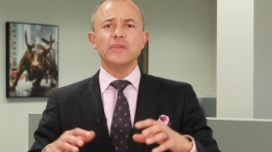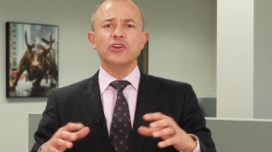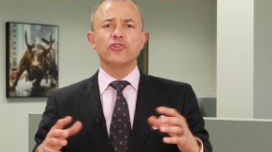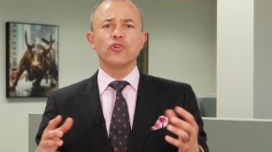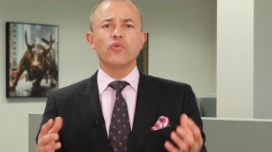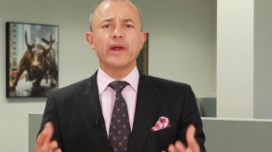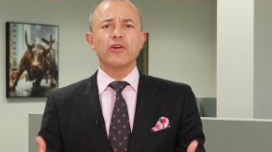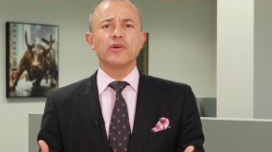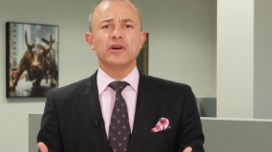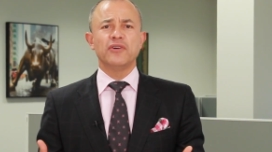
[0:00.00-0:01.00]
you're
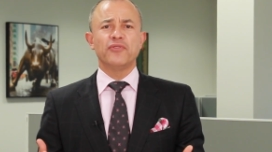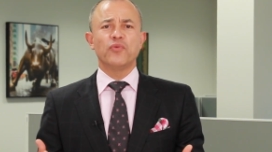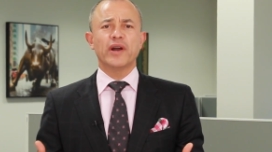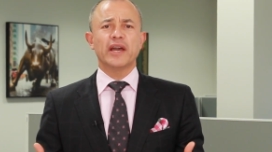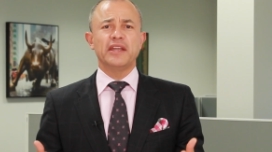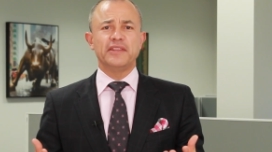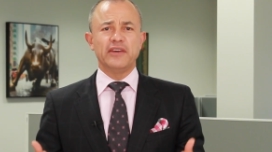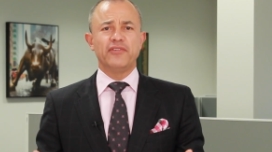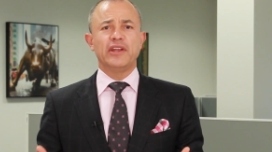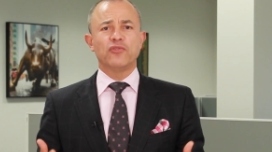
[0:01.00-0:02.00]
aware of what kind of
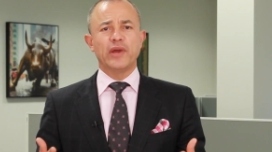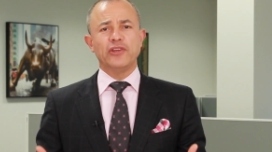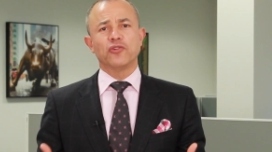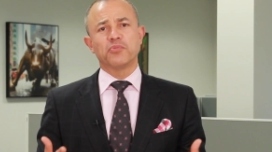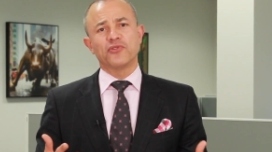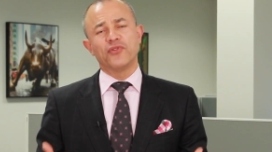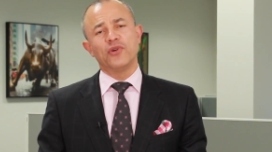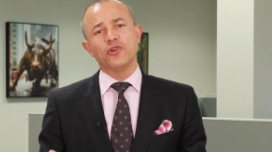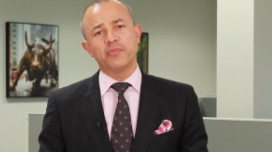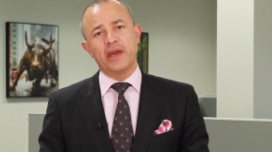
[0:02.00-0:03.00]
dividend rate your
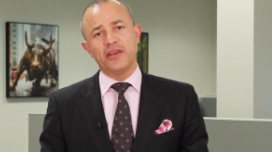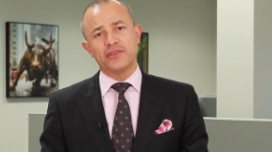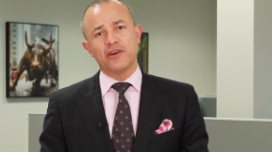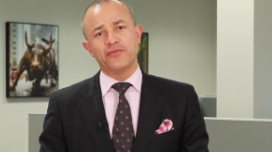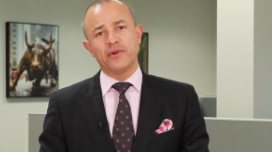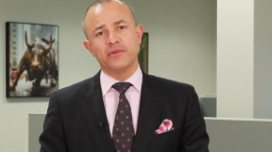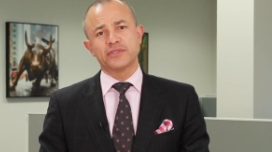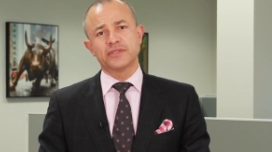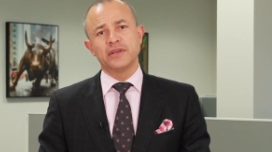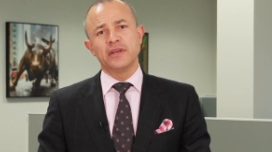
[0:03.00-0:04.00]
portfolio pays out,
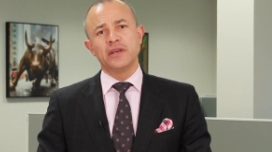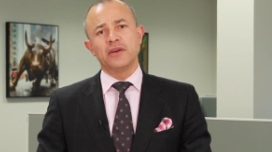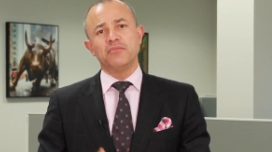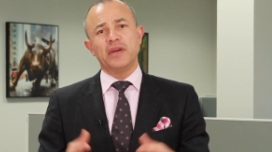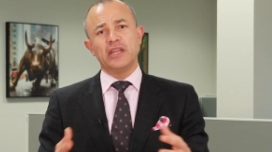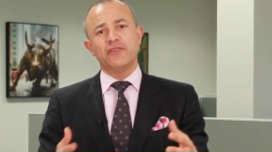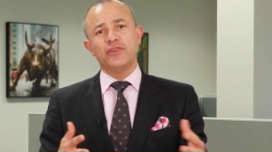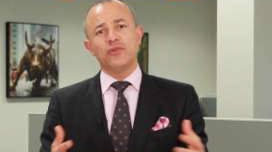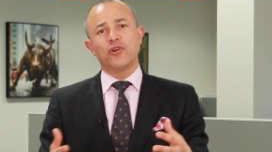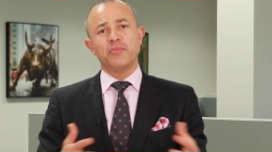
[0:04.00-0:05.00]
folks. Many of
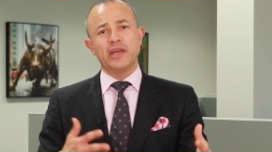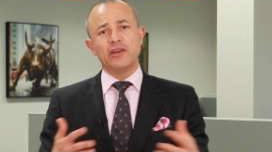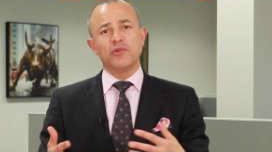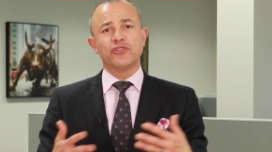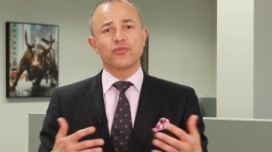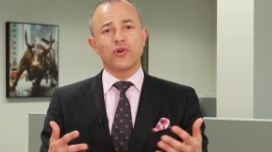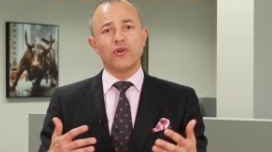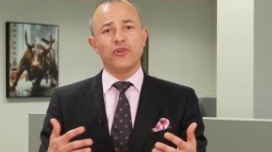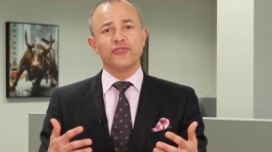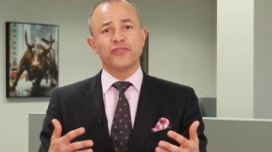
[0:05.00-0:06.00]
you are making
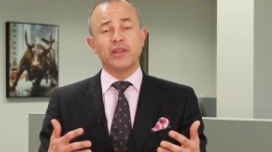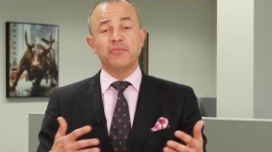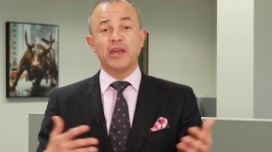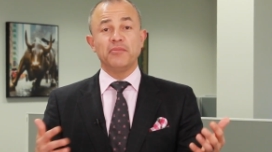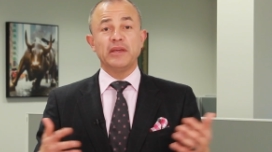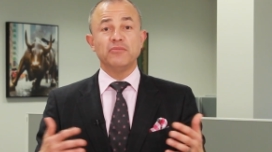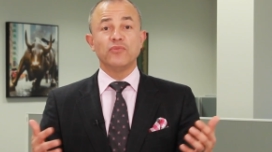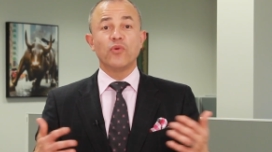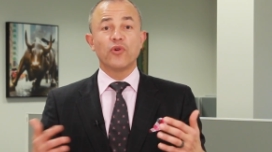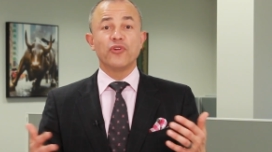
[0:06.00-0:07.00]
withdrawals that may be
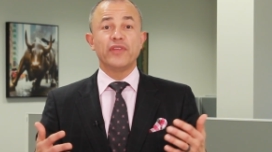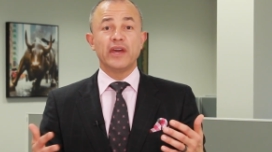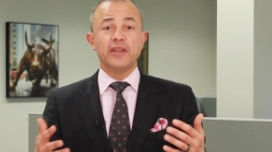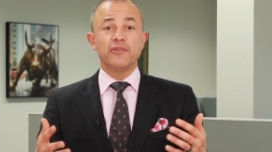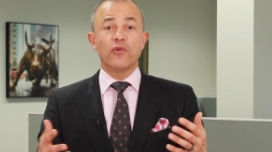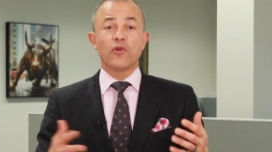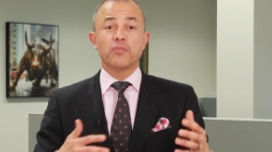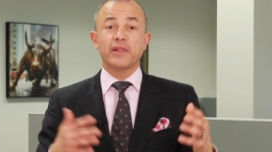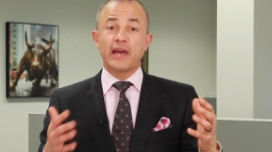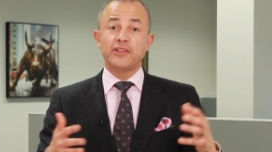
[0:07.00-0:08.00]
more than, or
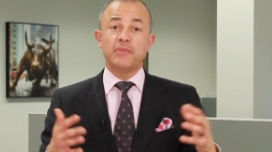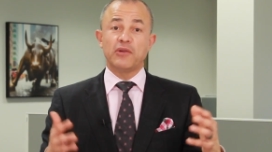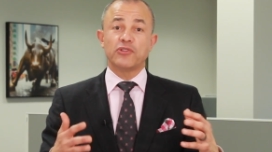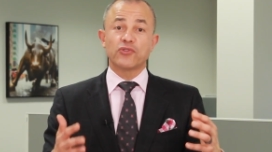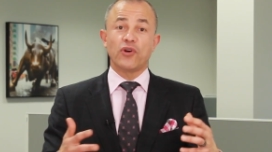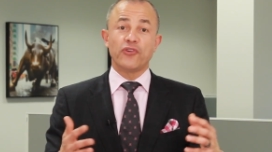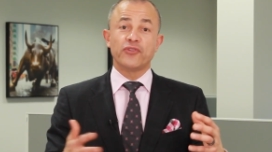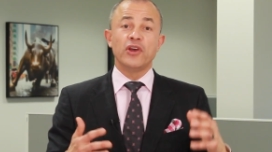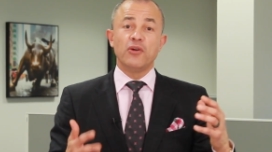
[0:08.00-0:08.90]
plan to make withdrawals